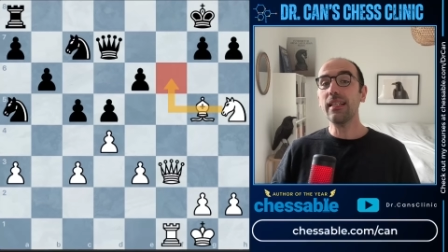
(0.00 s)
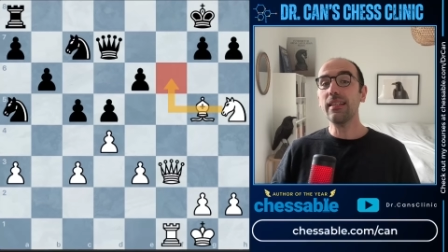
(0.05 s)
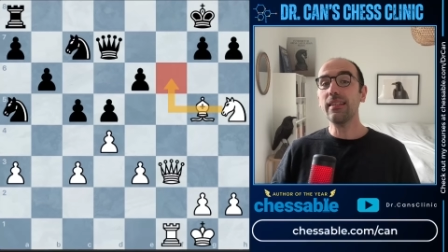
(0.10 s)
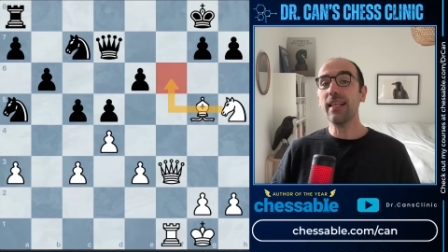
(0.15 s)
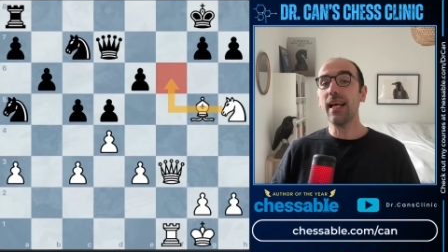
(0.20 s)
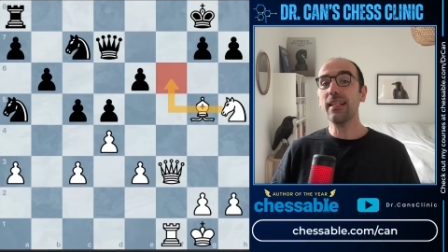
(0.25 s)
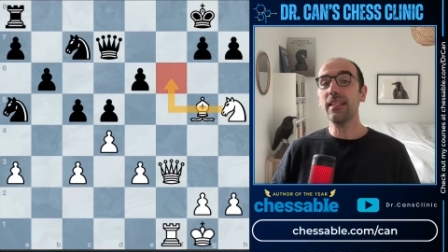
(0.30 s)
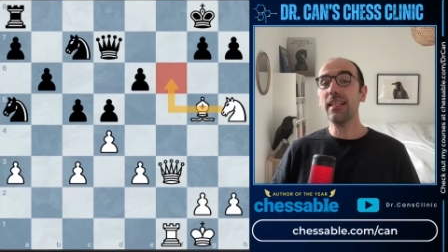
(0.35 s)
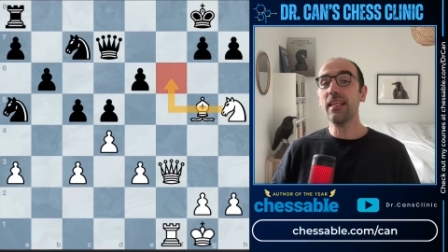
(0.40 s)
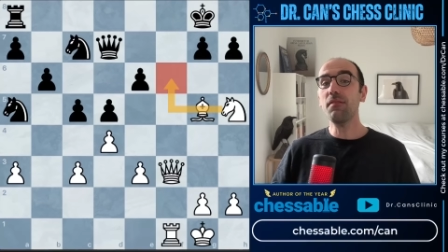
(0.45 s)

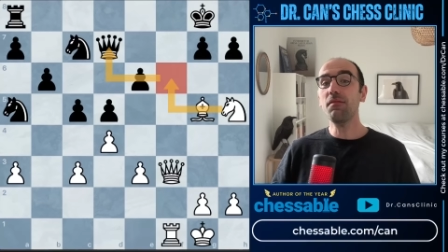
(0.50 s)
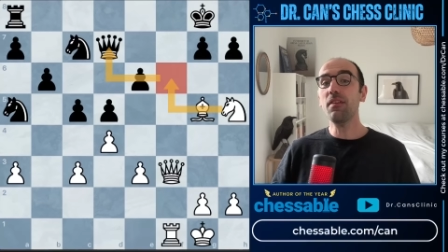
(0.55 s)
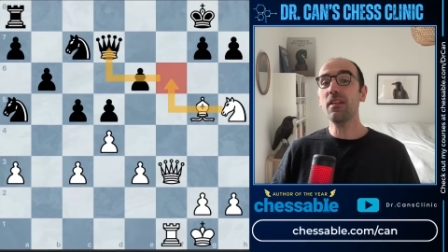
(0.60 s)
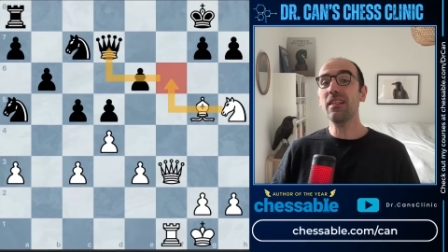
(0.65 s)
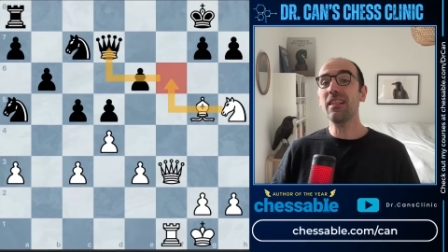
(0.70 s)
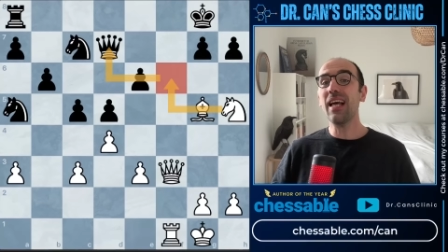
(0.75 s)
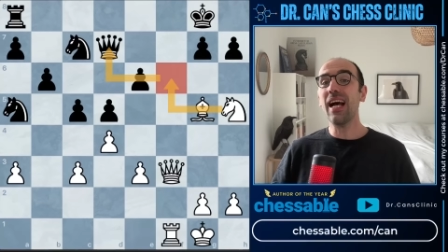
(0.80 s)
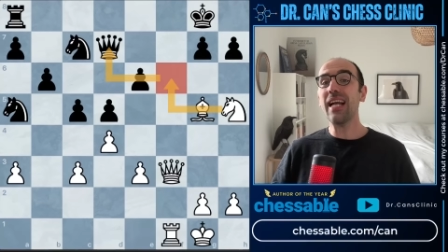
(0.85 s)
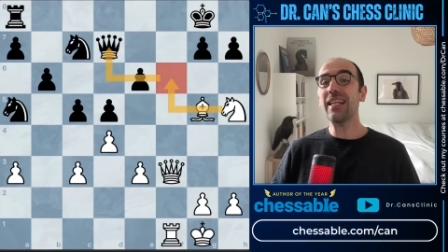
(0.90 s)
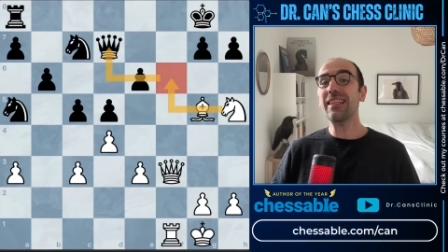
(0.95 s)
that if a
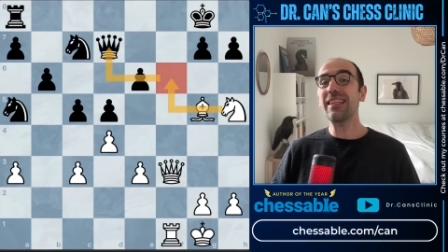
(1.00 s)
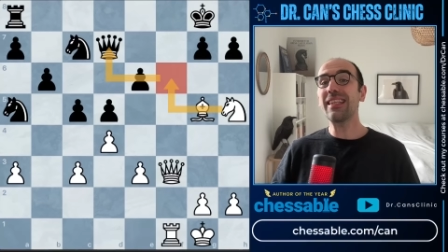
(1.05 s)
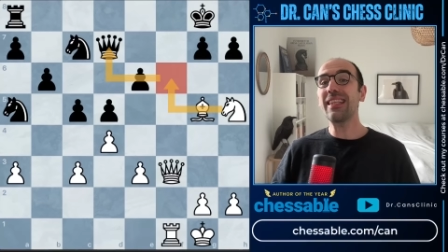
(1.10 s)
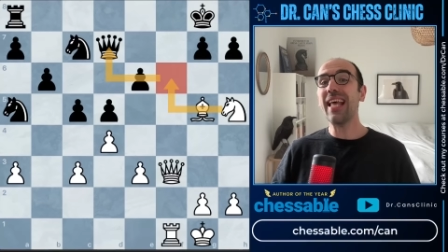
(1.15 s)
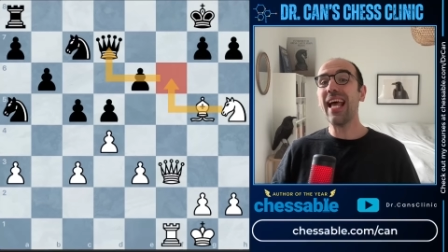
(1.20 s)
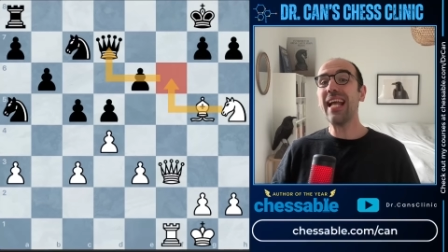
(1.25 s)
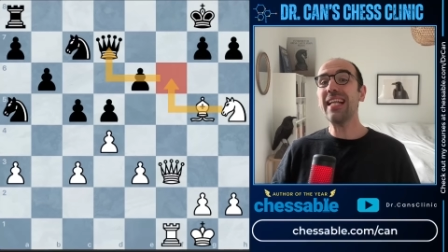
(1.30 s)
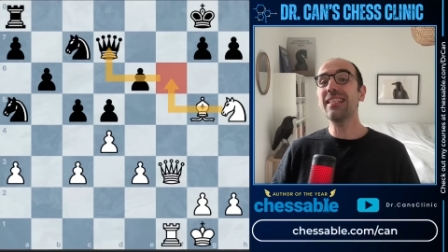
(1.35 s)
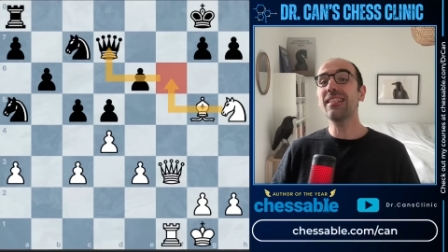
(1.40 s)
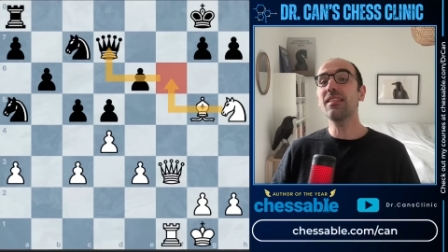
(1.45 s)
knight
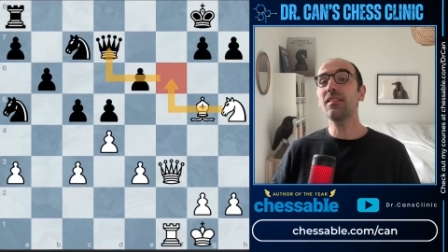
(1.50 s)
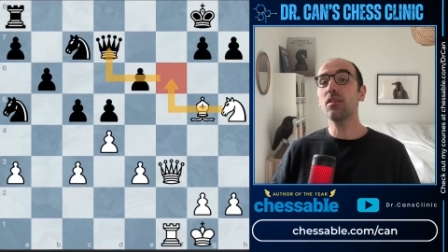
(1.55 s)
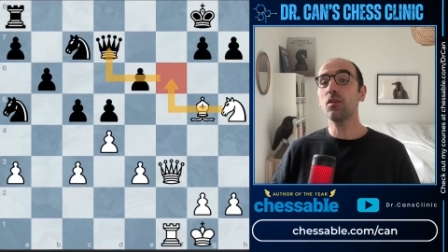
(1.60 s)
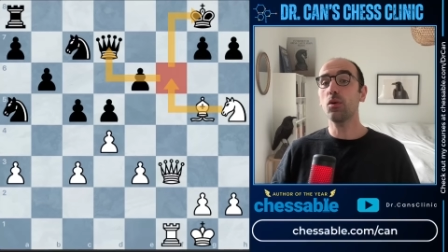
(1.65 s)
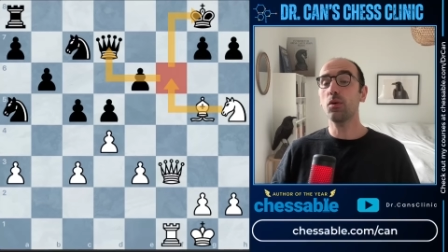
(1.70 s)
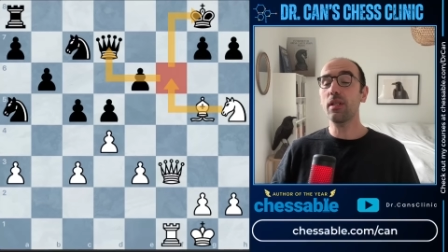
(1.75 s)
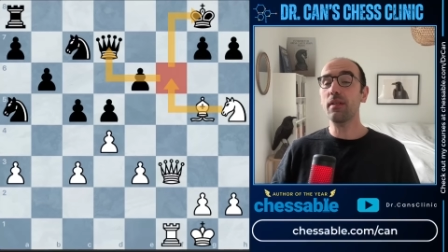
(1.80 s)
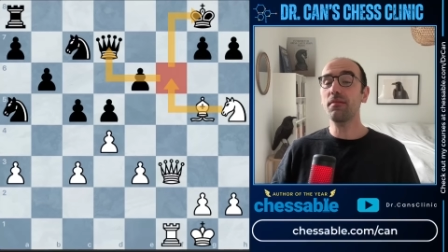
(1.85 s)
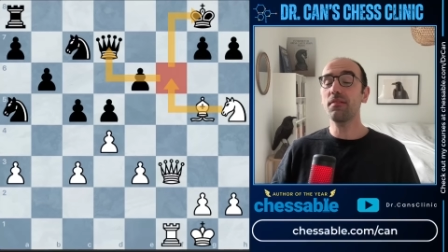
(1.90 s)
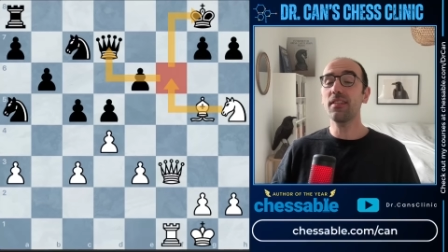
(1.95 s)
lands
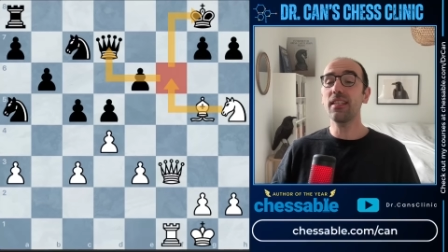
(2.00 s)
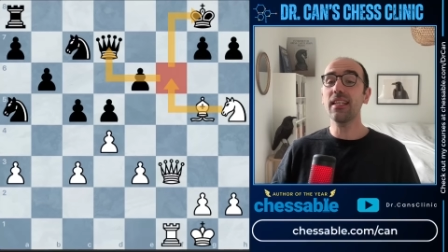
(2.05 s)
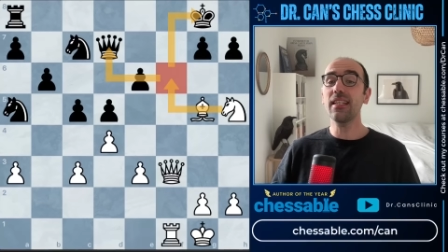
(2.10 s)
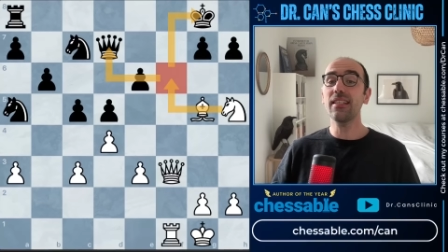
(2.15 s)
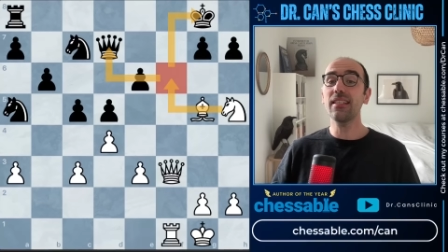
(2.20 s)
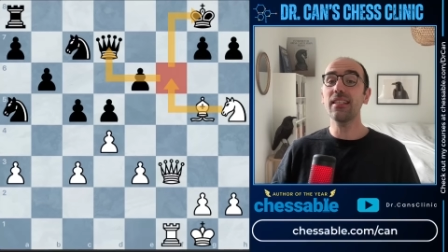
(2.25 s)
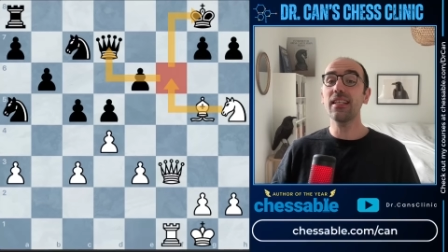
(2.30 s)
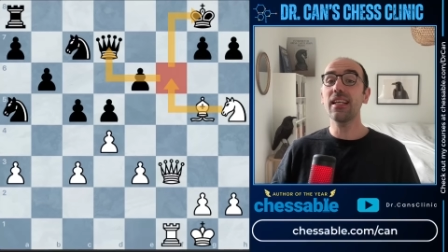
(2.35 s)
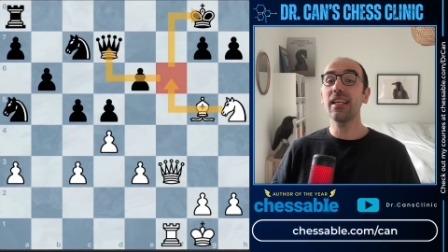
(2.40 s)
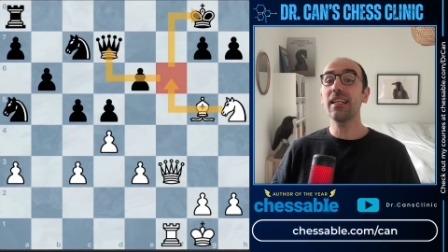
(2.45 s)
on
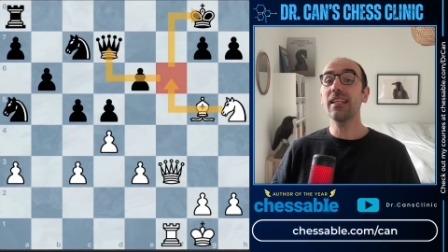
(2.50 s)
f6,